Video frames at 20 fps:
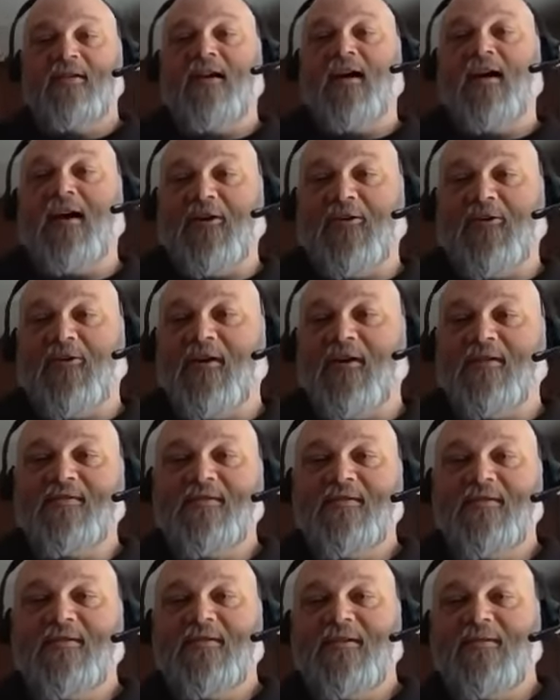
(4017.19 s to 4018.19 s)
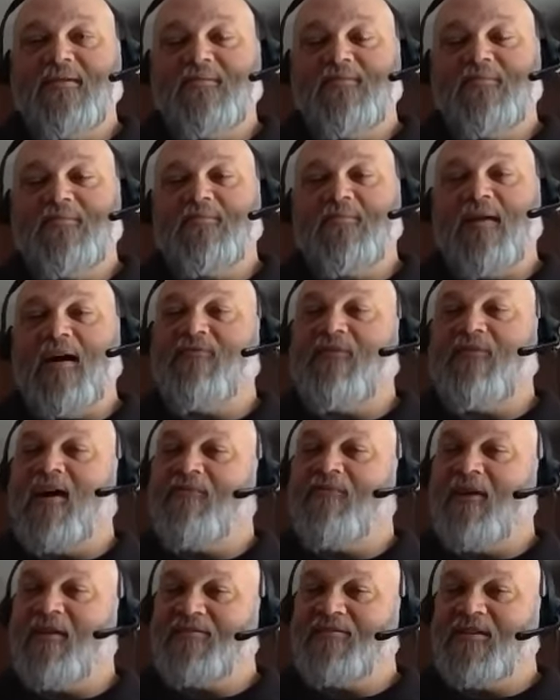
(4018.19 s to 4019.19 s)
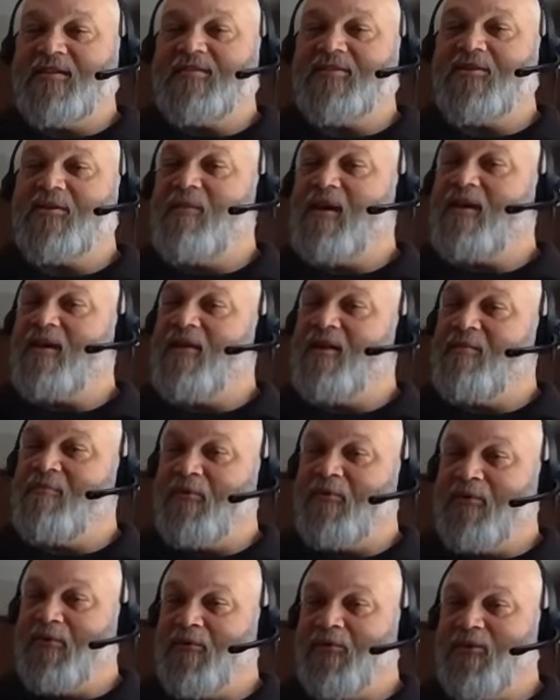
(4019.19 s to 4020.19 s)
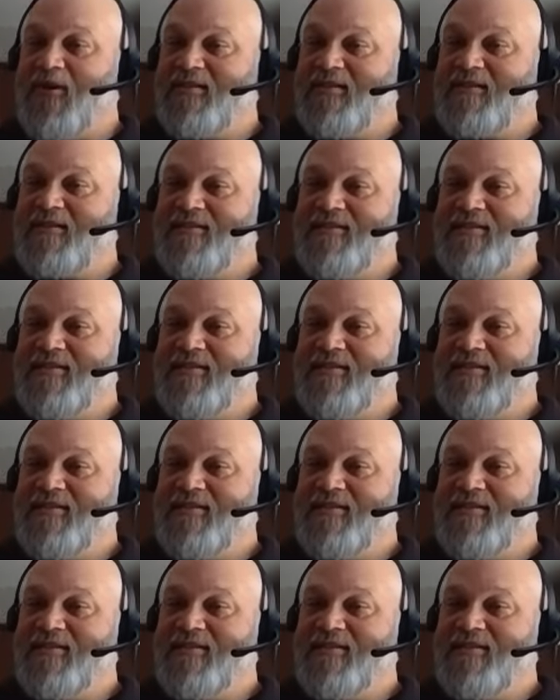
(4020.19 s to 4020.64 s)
I agree. My five five six is going to make a lot more noise.